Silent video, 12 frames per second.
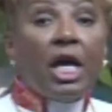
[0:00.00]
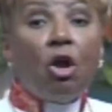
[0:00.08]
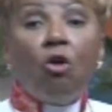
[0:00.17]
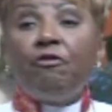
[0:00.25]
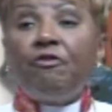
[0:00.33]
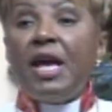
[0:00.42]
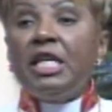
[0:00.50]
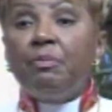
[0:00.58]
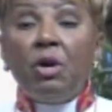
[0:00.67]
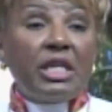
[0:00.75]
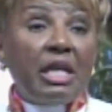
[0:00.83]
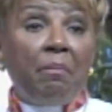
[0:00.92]
on
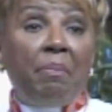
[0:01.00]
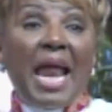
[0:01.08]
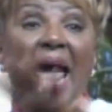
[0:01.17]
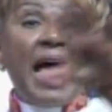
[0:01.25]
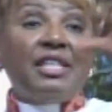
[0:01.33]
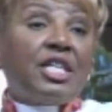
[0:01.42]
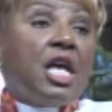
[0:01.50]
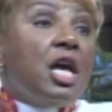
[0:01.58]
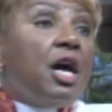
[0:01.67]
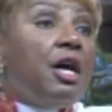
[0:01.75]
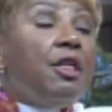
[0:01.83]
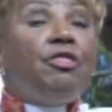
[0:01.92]
Facebook to blast
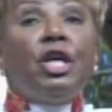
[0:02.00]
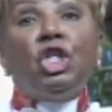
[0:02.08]
the